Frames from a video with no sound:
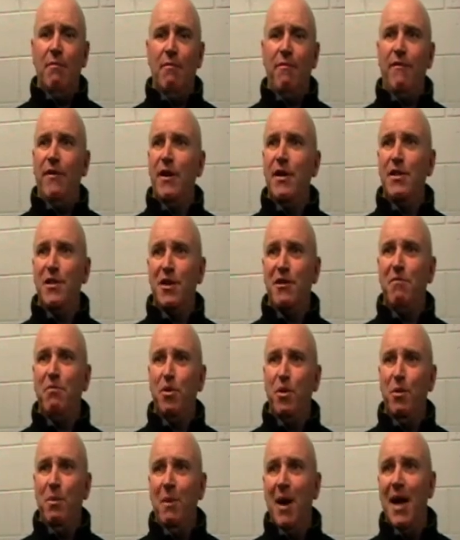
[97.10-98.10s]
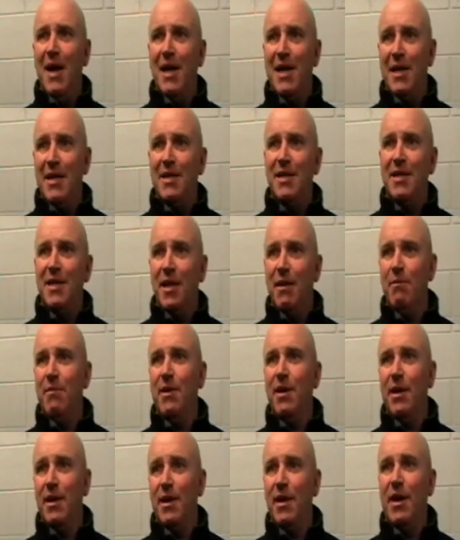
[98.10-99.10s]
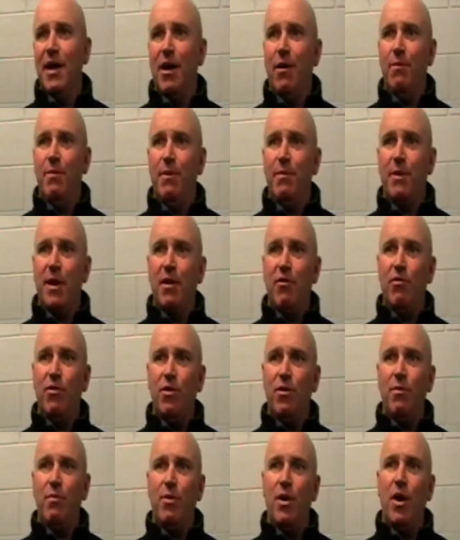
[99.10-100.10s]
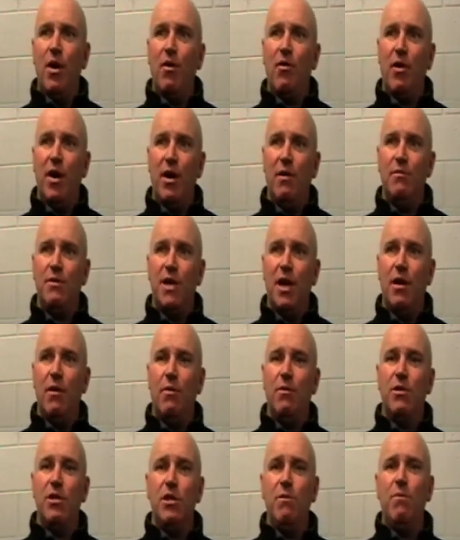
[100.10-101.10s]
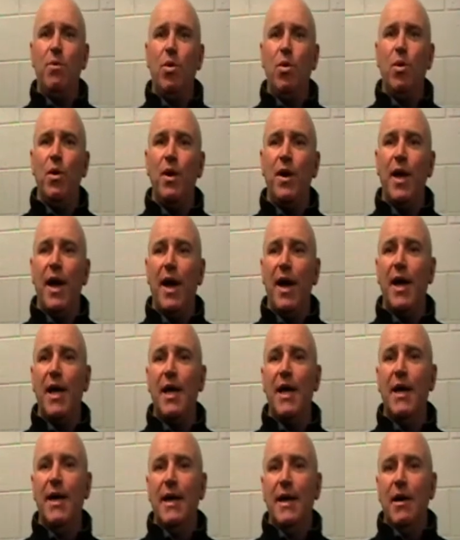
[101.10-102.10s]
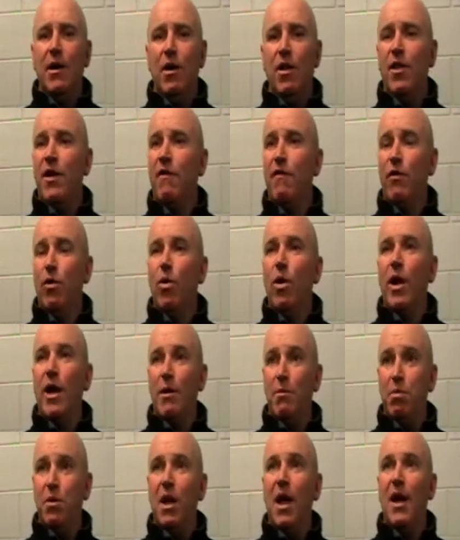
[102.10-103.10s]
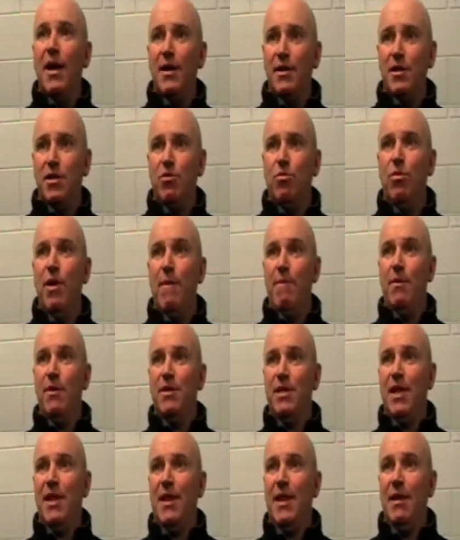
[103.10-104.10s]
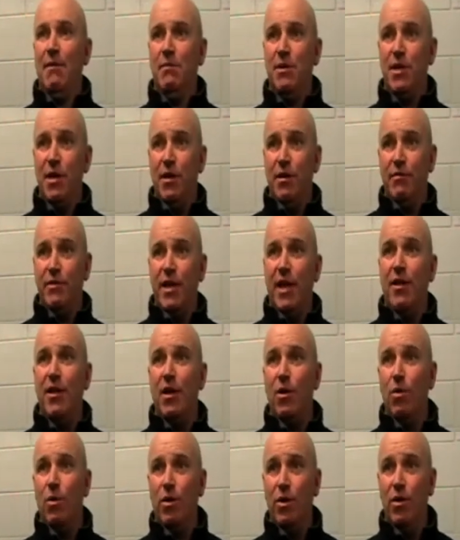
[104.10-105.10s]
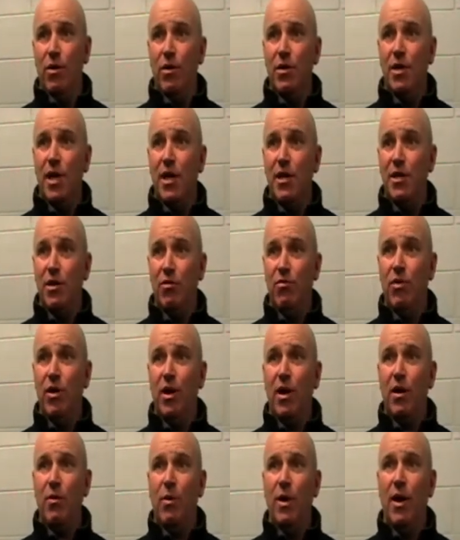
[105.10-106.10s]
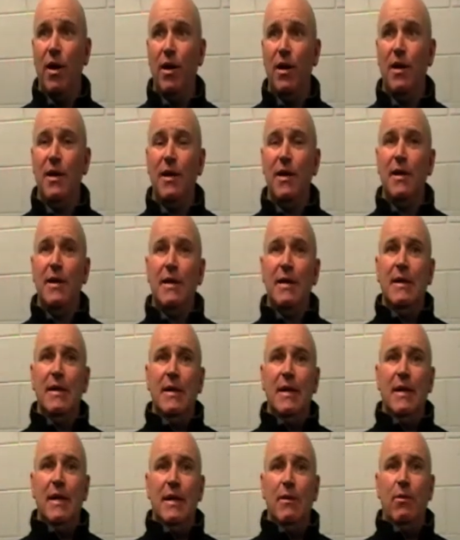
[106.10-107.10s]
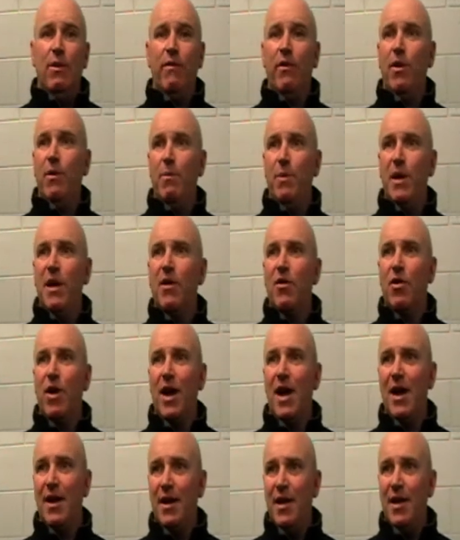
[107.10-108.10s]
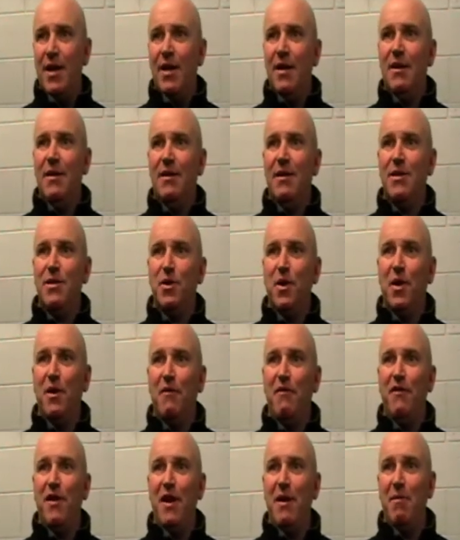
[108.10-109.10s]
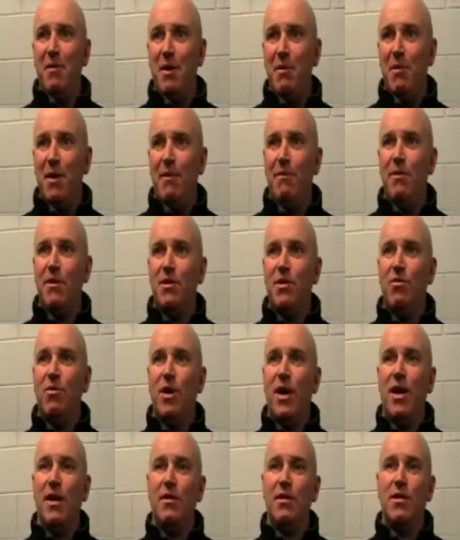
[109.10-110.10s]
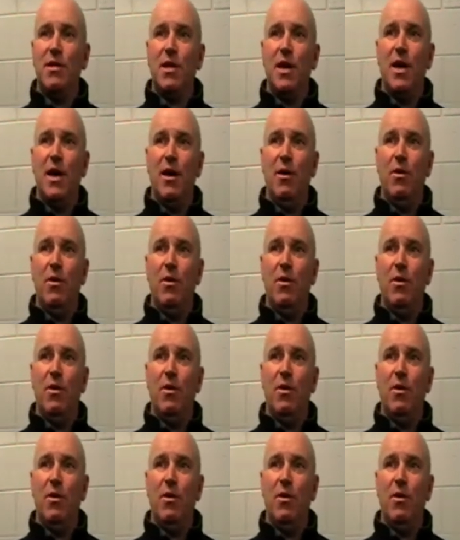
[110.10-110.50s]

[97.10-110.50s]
friends that have put money into them to help them get through the program. So it was an important day, I think, for all our players to represent themselves and the organisation really well. We've got a big crowd here. There's a lot of family members around, so